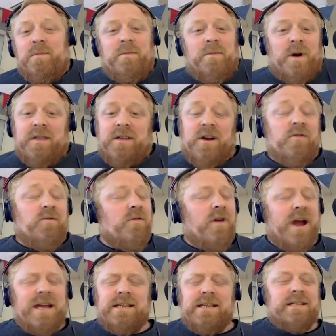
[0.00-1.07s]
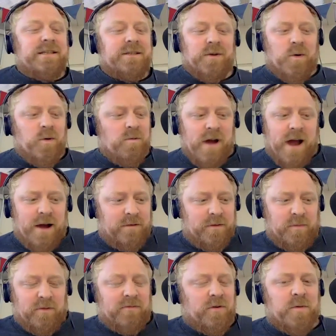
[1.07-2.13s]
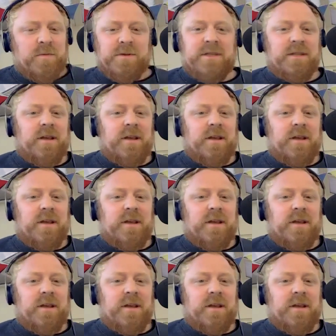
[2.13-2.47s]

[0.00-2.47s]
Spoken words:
one of the greatest all-round performers in